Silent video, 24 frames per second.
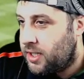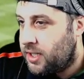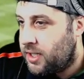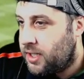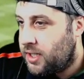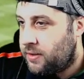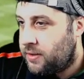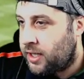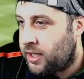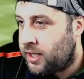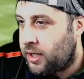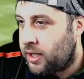
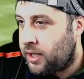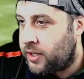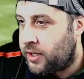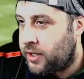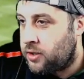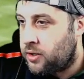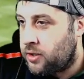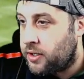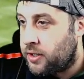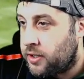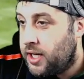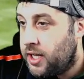going good.
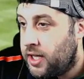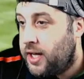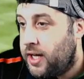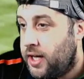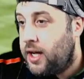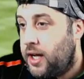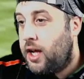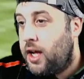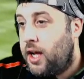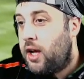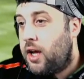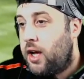
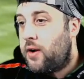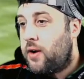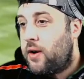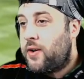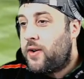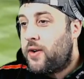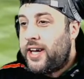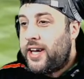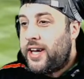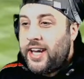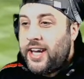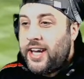
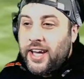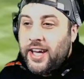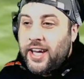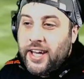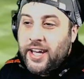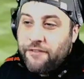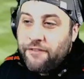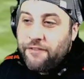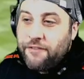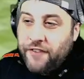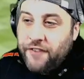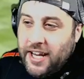Hey,
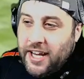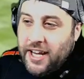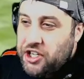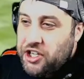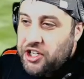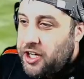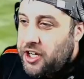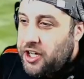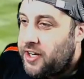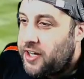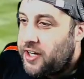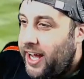
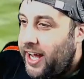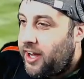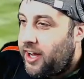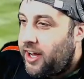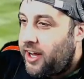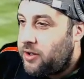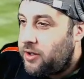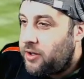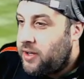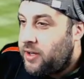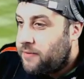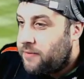Fleshin, hello.
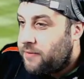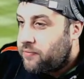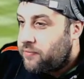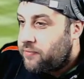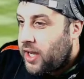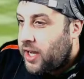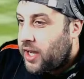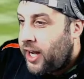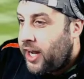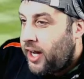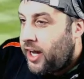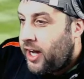
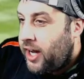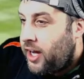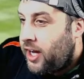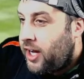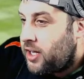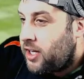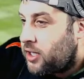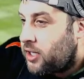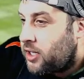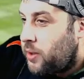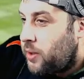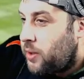A
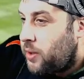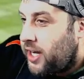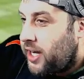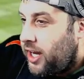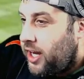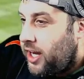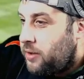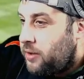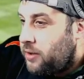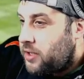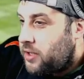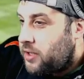quick hello,
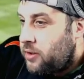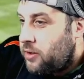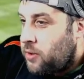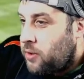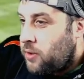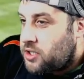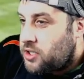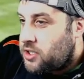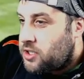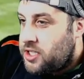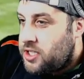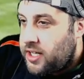going to watch
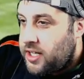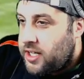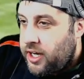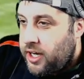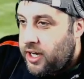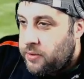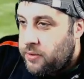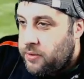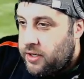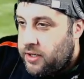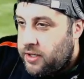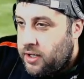this alone.
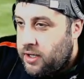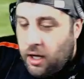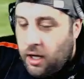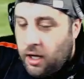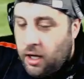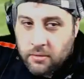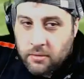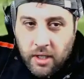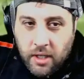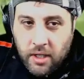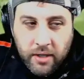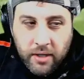Oh,
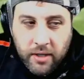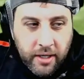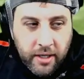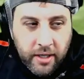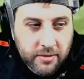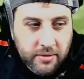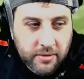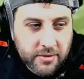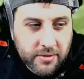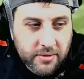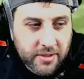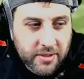okay.
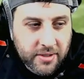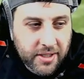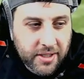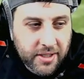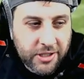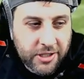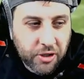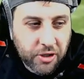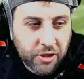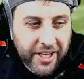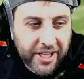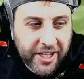
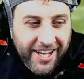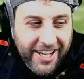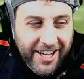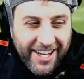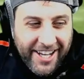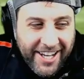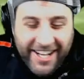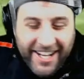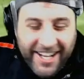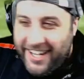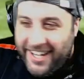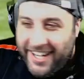Enjoy.
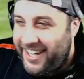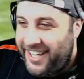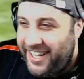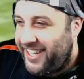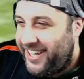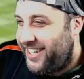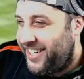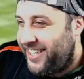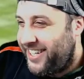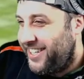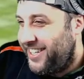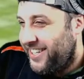
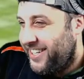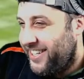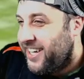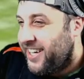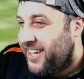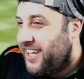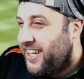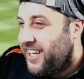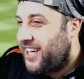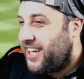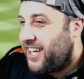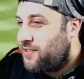
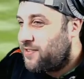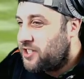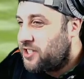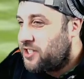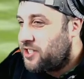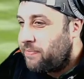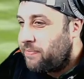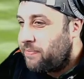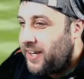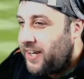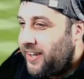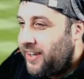Thanks for jumping
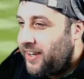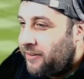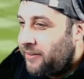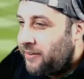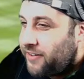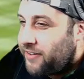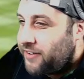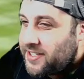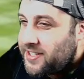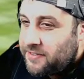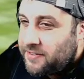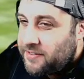in, though,
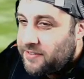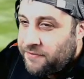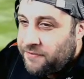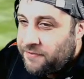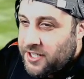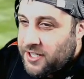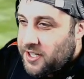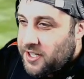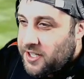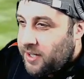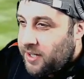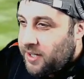Fleshin,
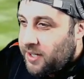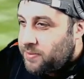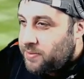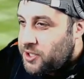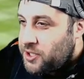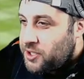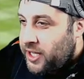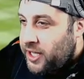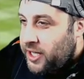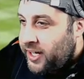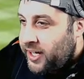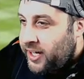I appreciate
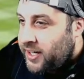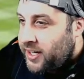it.